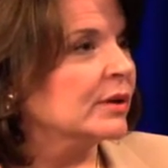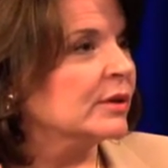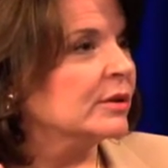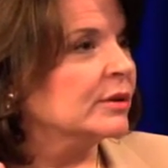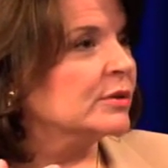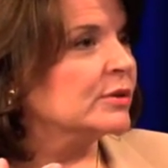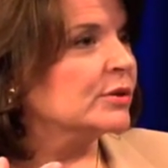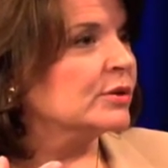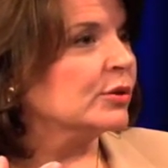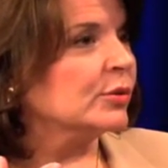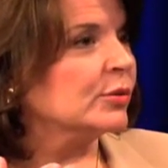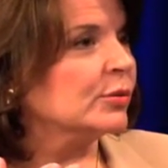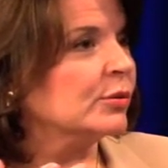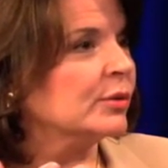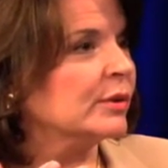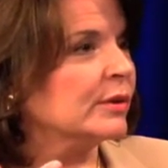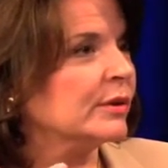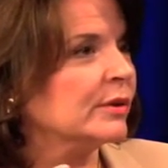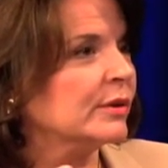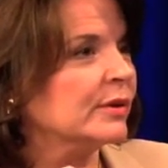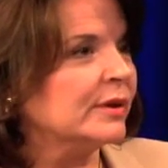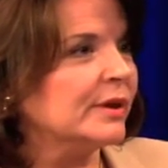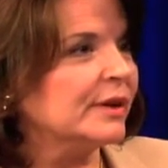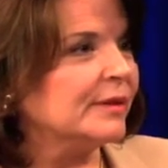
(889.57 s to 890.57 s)
So
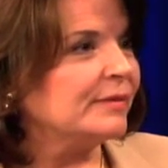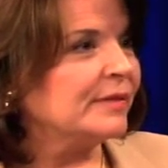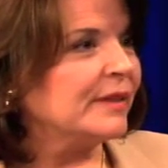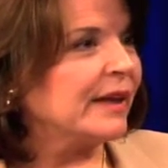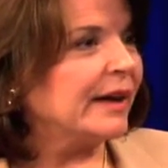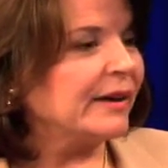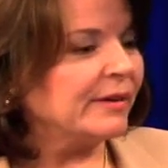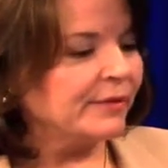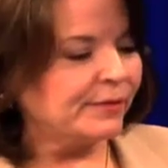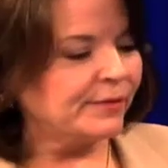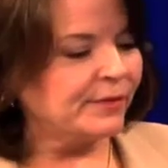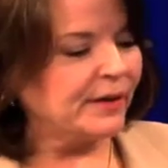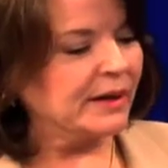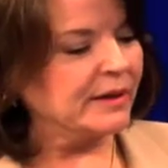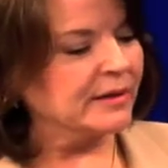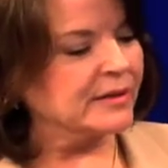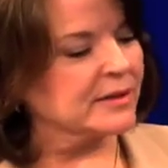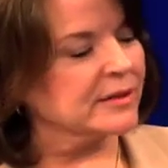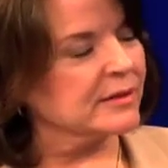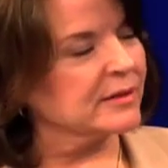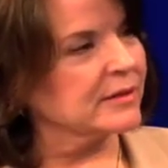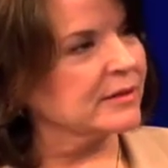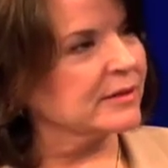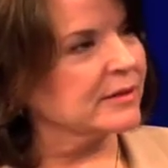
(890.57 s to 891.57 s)
if that
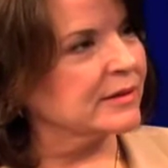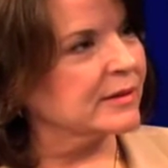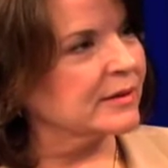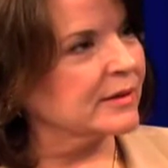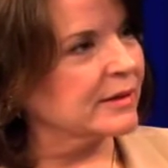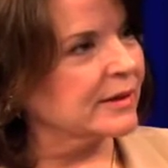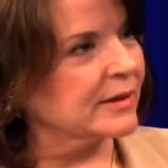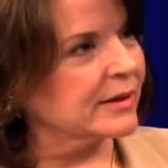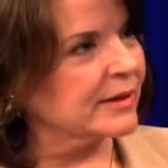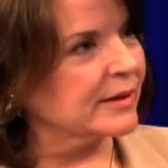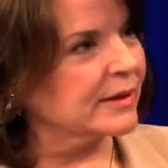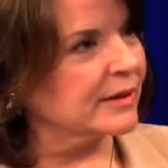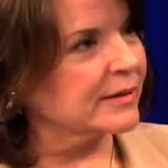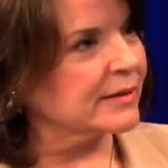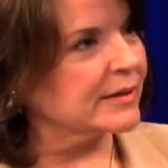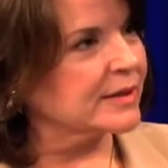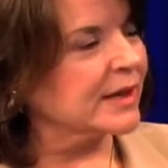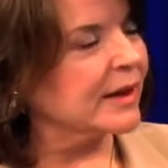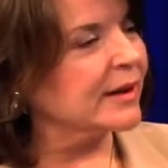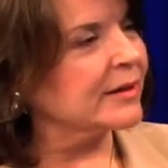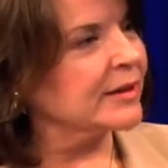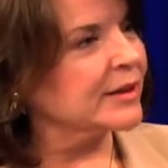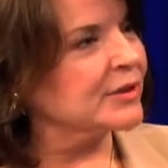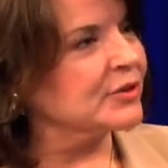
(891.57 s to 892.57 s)
affects a
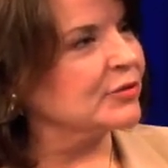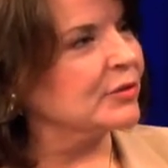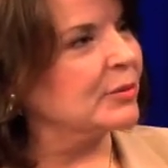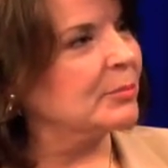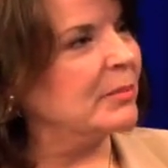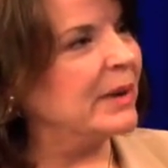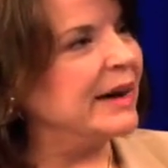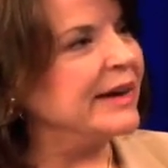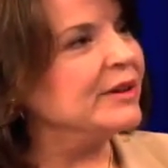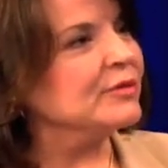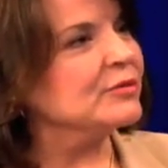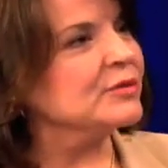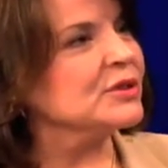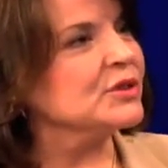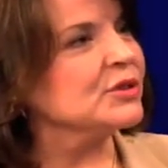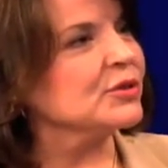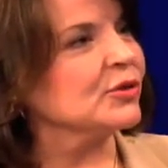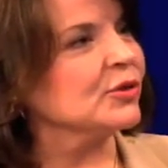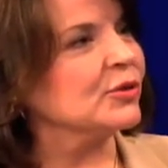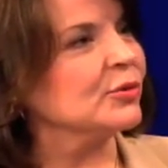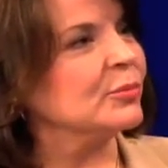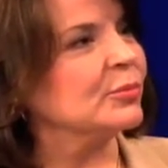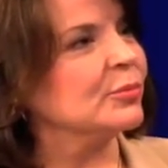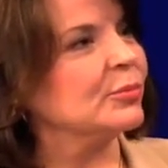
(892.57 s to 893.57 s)
cell under a
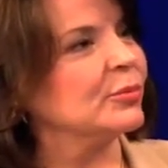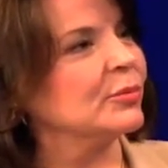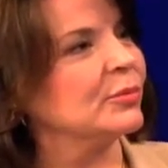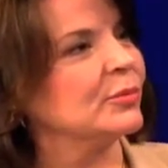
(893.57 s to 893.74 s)
microscope,